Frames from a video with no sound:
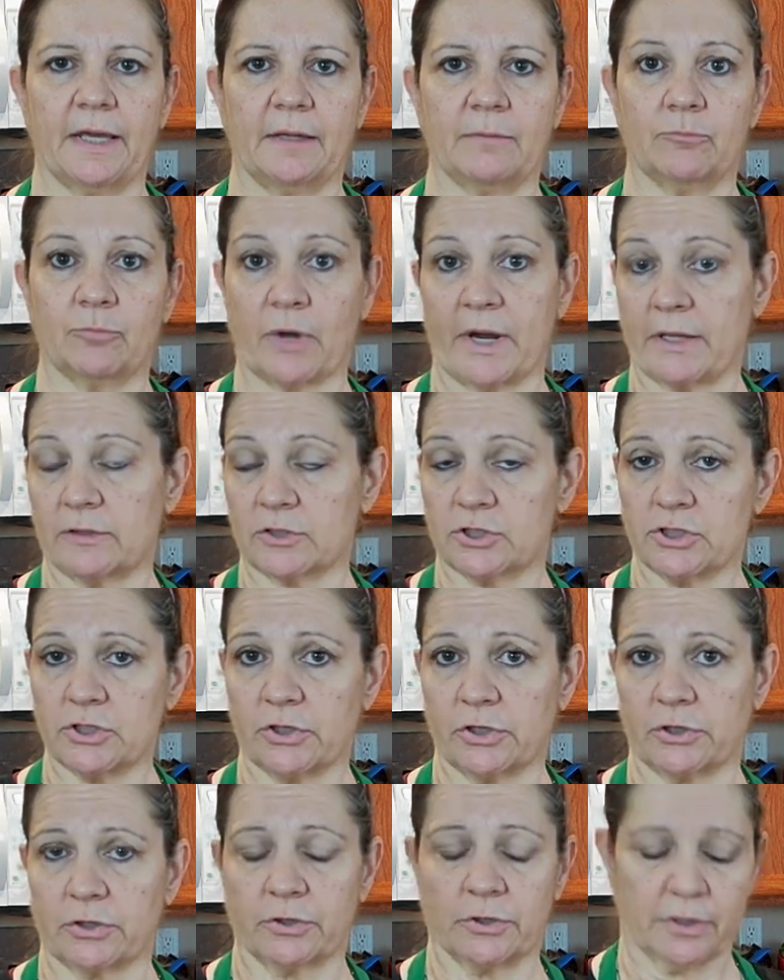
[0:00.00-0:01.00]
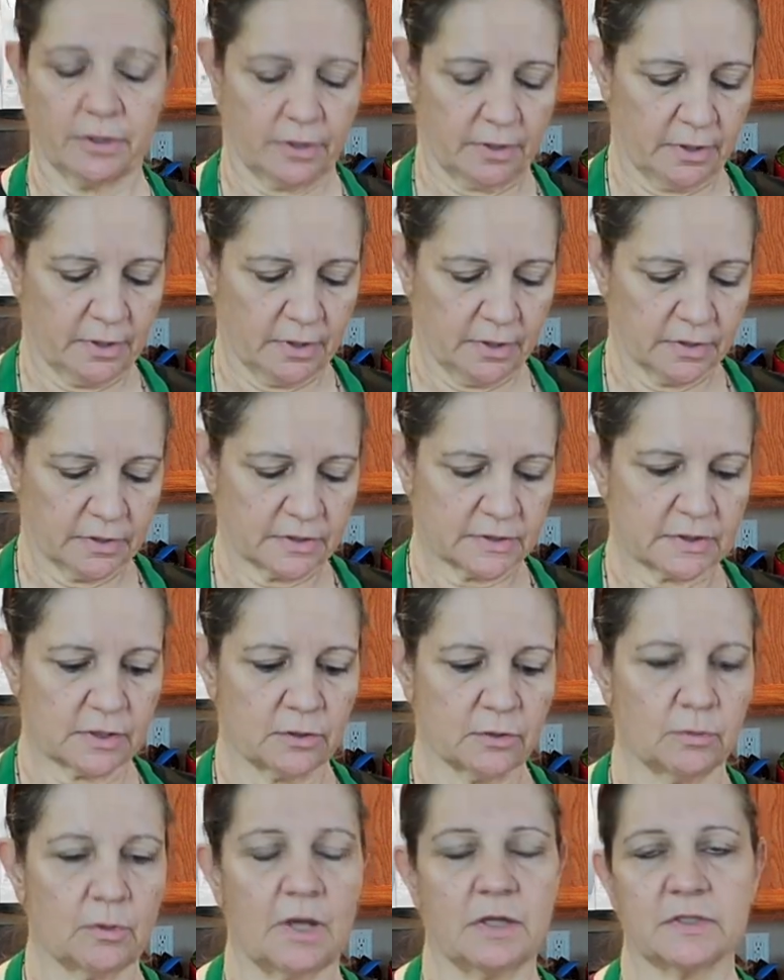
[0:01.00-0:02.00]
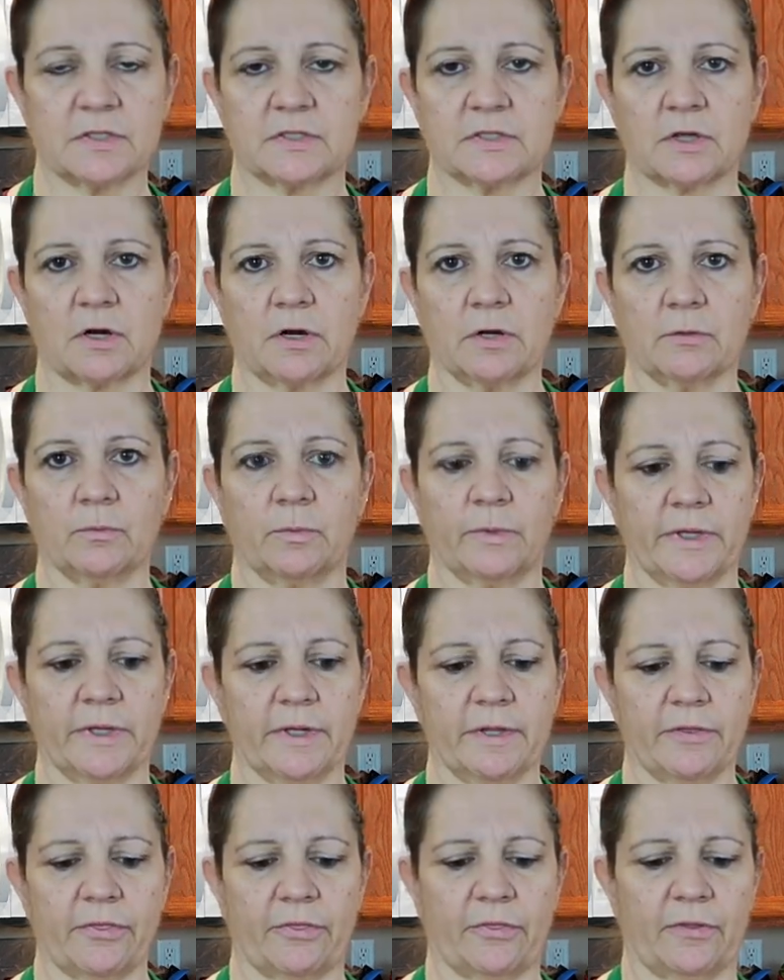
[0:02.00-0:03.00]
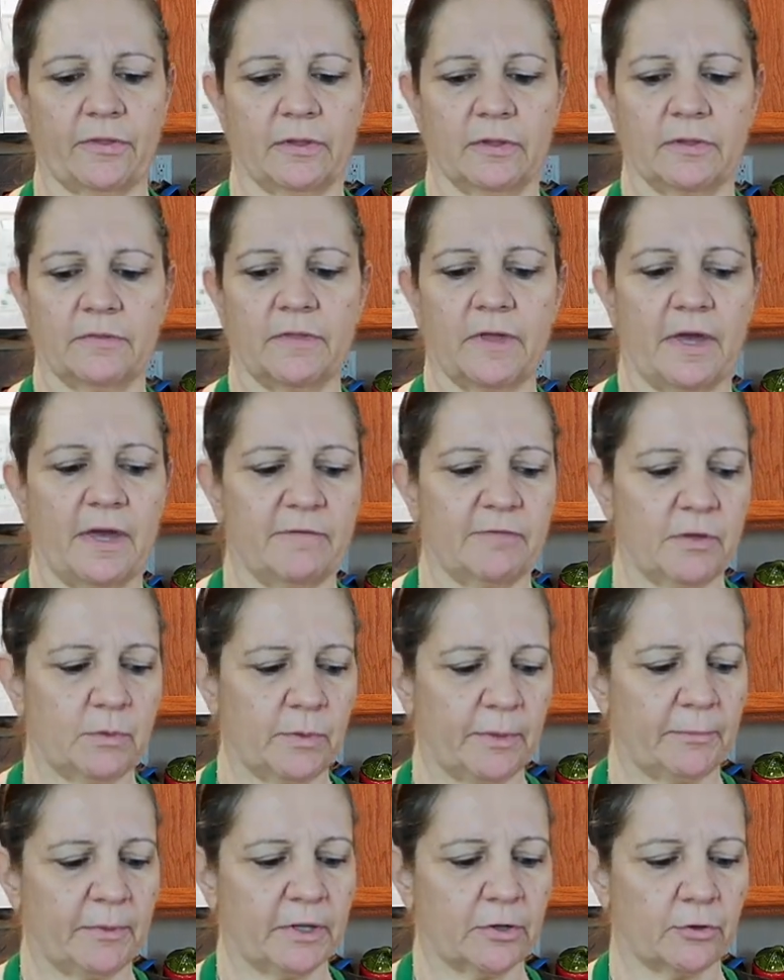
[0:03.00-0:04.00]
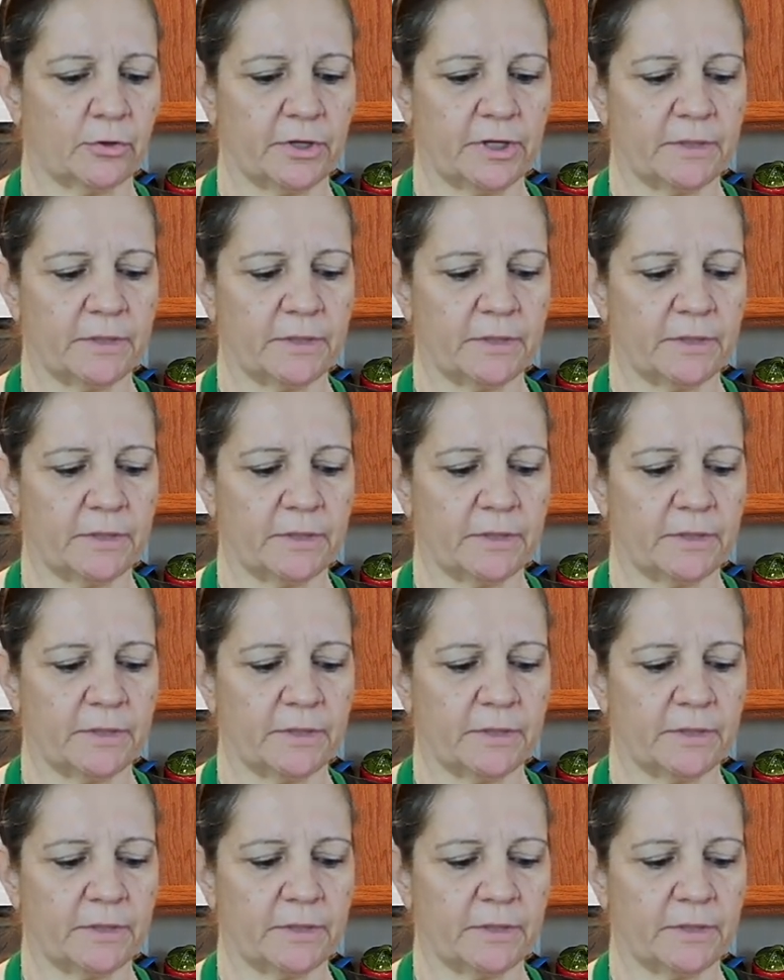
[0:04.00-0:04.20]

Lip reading: and brown sugar. So I'll start with the heavy whipping